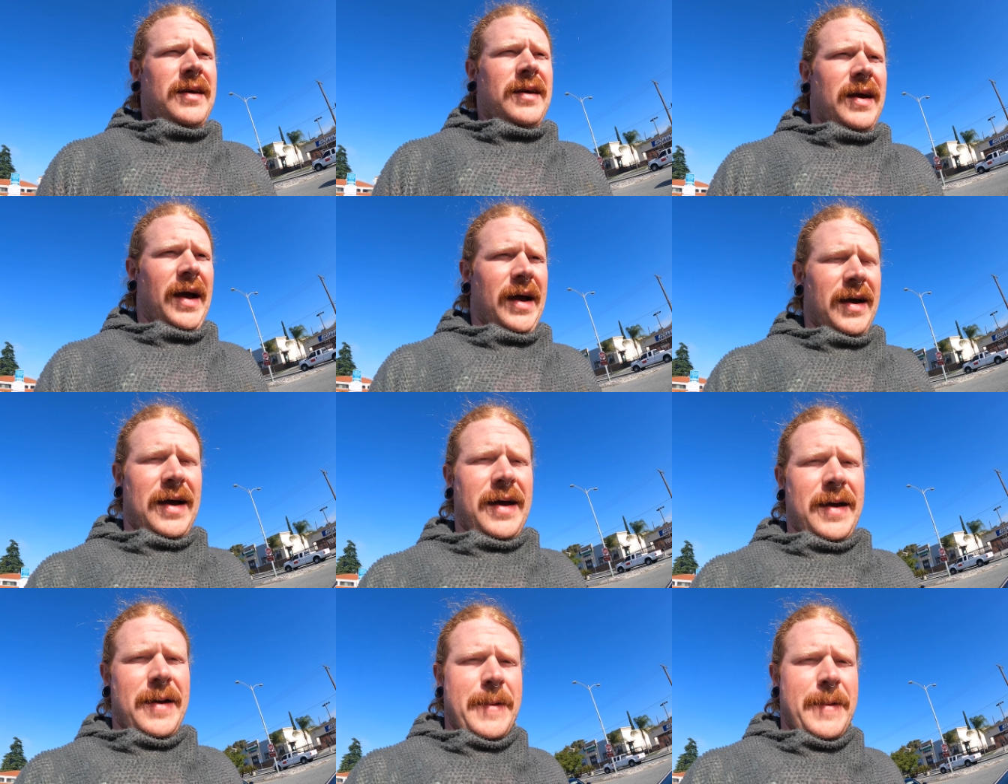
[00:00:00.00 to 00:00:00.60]

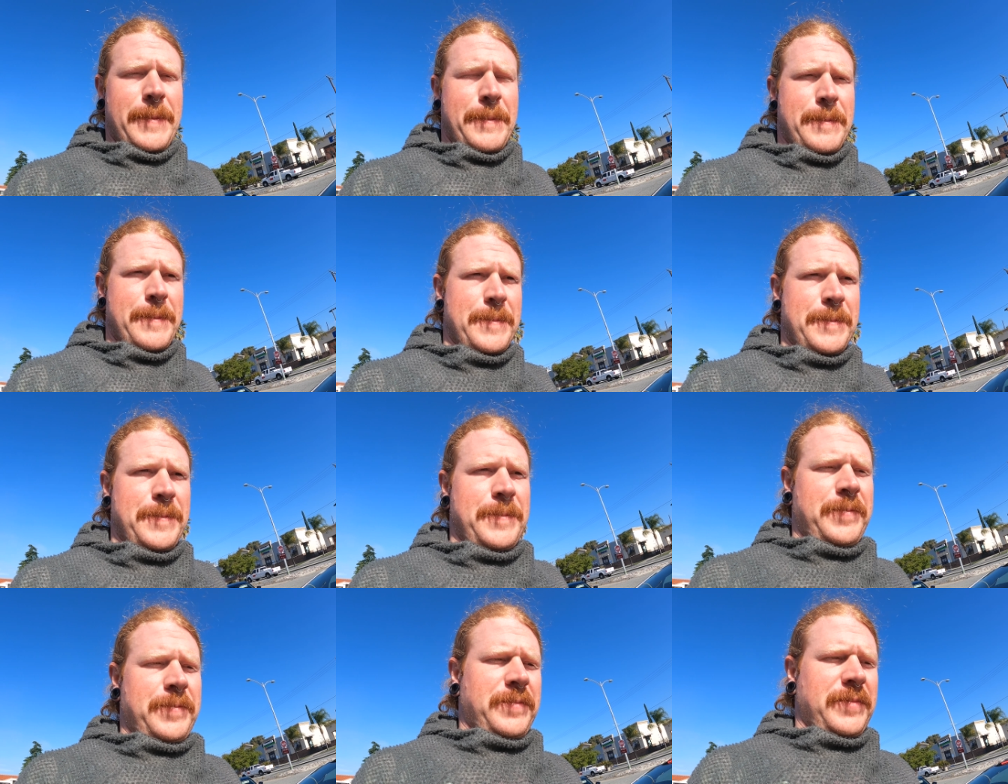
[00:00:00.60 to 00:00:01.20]

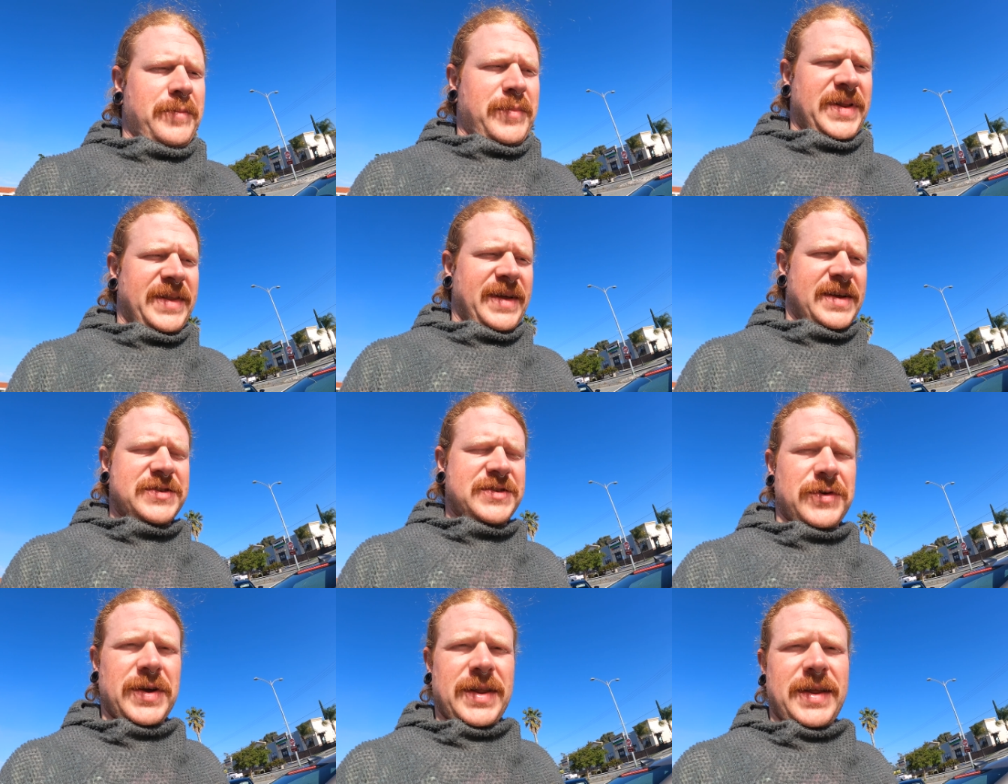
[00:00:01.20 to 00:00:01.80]
Um, but
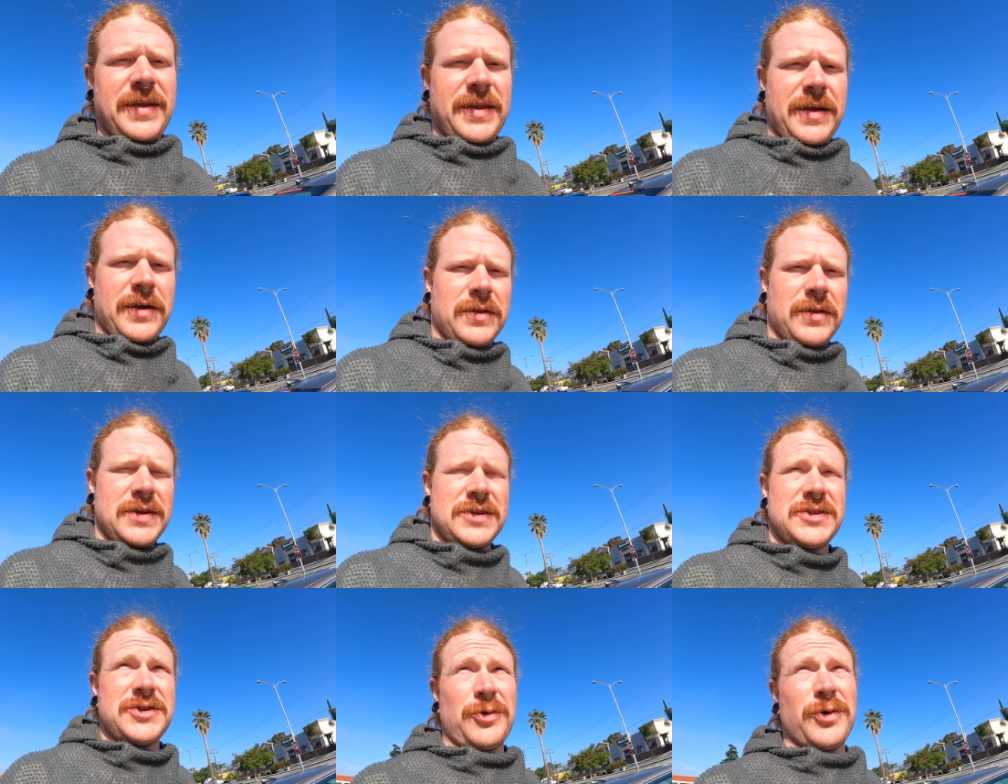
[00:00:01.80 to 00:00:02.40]
that's really the
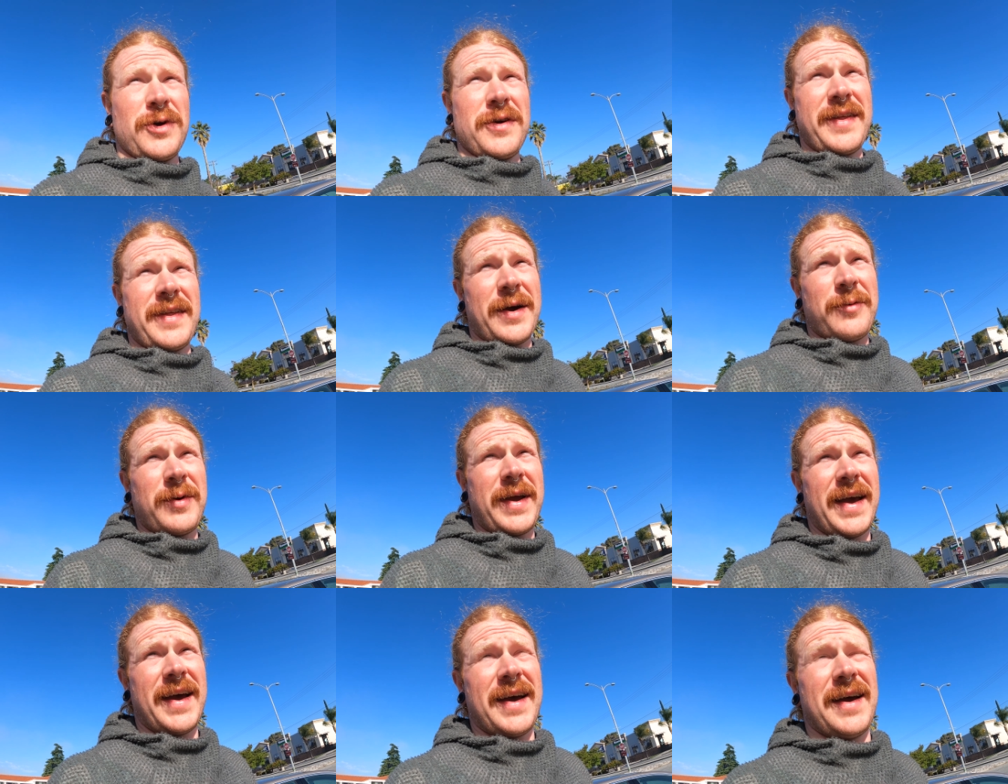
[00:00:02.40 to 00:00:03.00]
only chore
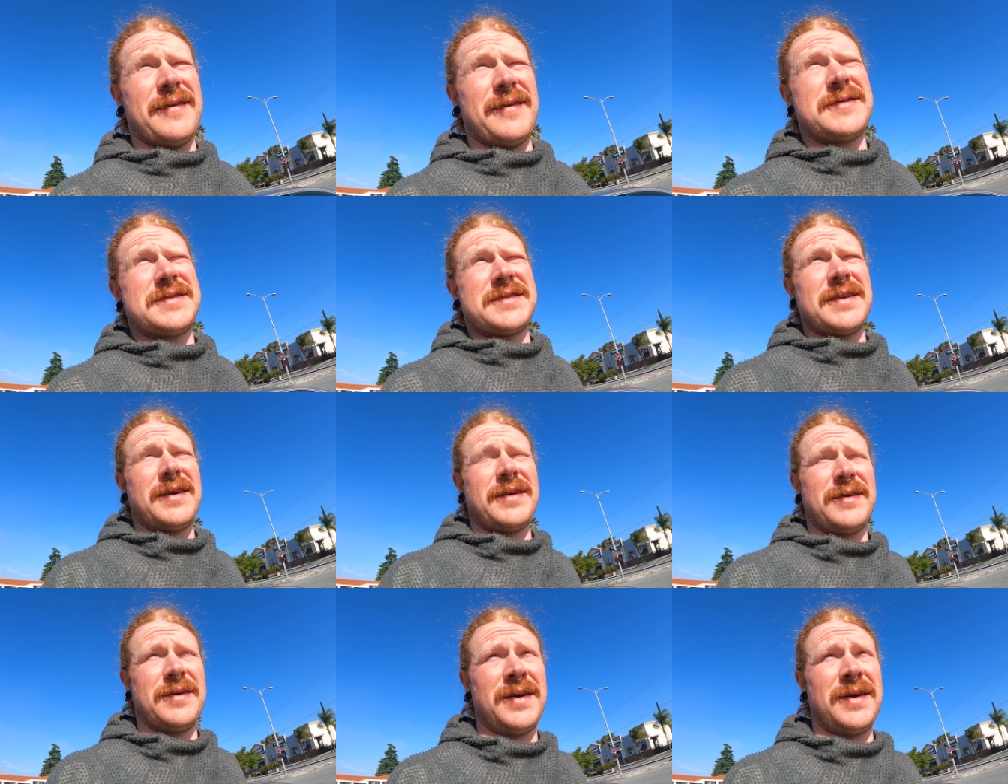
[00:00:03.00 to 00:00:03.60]
that we have,
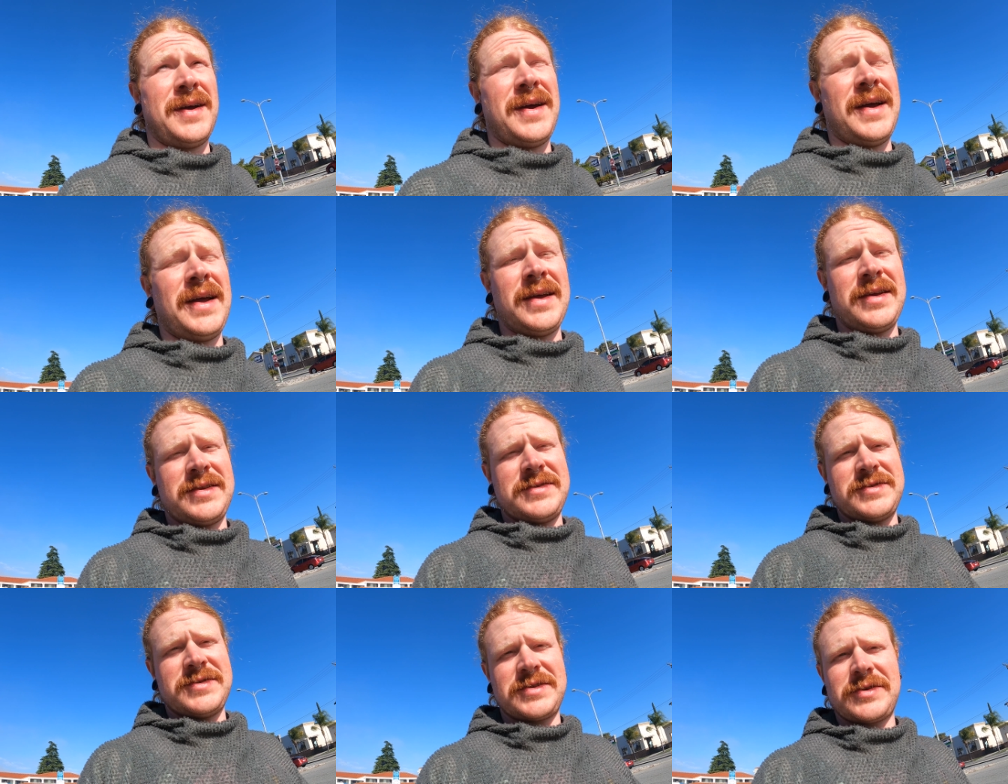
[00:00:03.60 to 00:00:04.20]
so
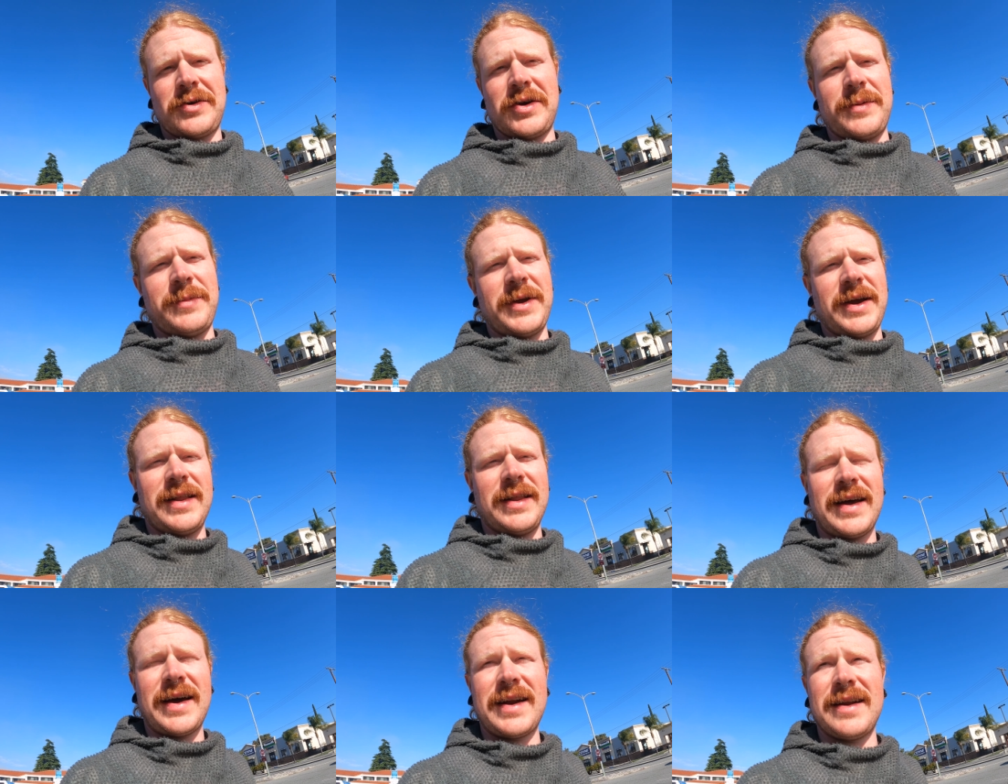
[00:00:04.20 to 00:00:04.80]
it's going to
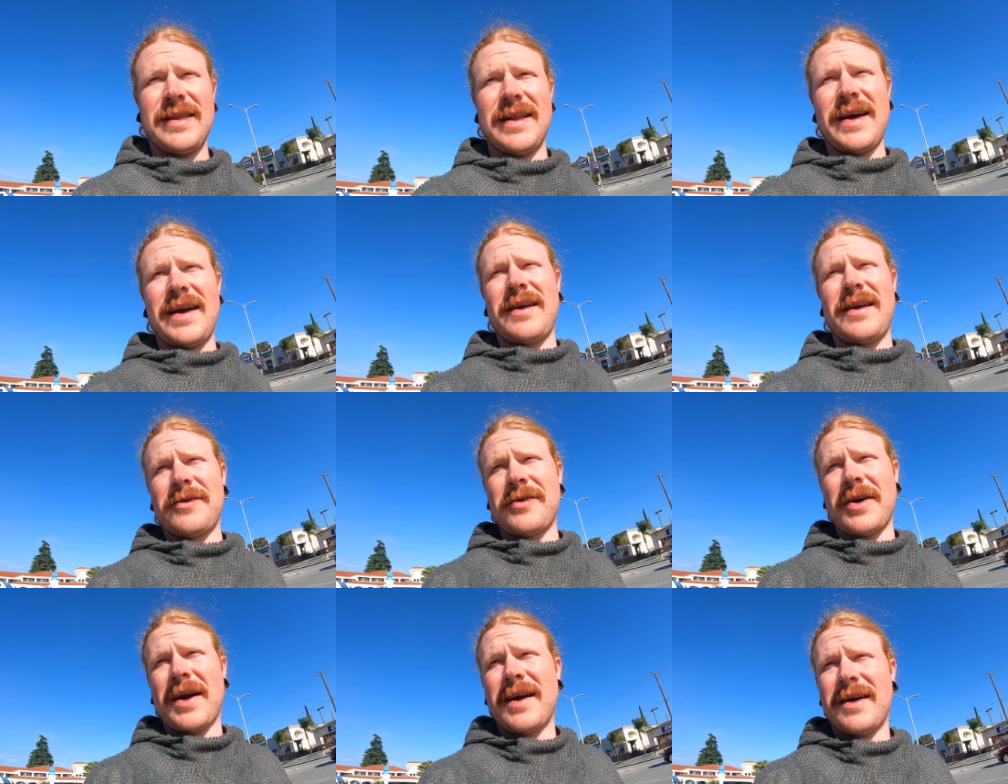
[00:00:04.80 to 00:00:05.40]
be a lot of
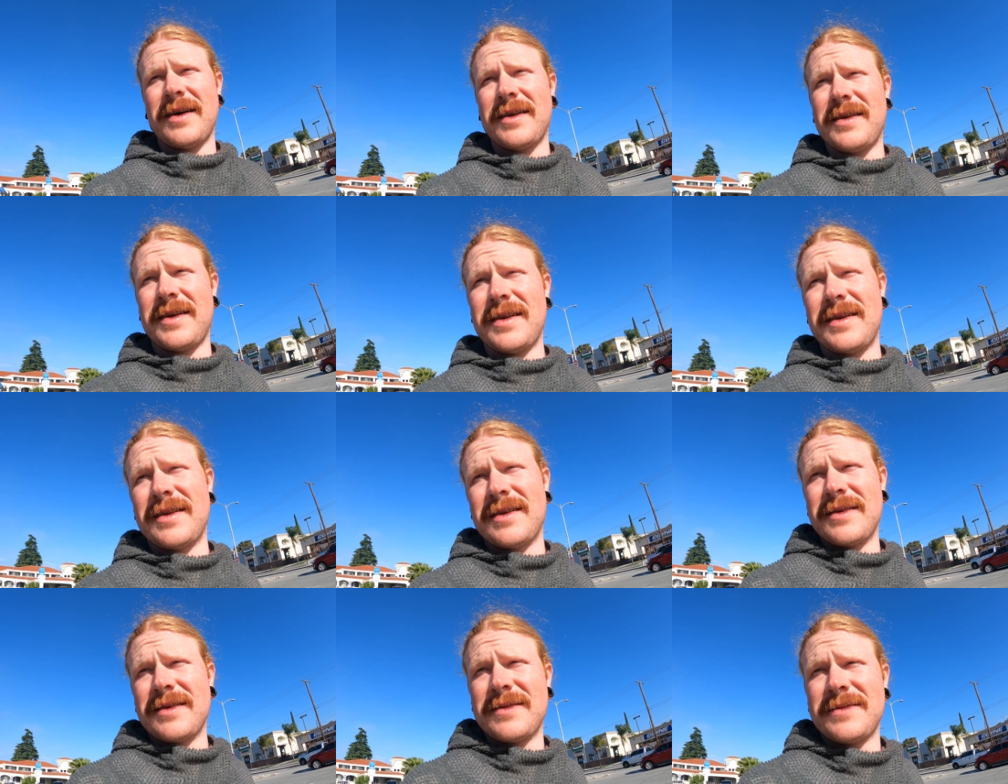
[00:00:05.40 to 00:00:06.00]
laying around and